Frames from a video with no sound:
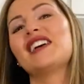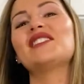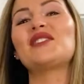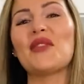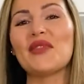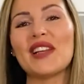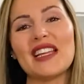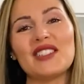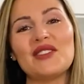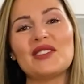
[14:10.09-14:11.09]
Don't forget
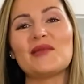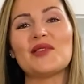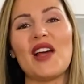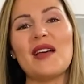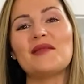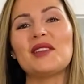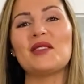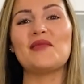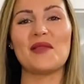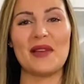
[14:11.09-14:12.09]
to subscribe
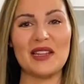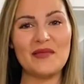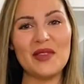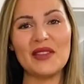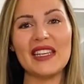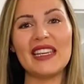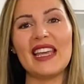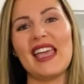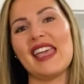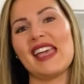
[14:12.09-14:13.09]
to Brit, Beni, Beauty
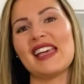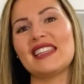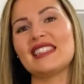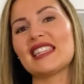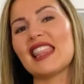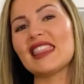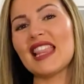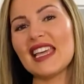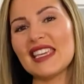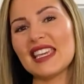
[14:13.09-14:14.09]
and
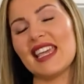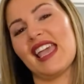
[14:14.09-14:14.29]
like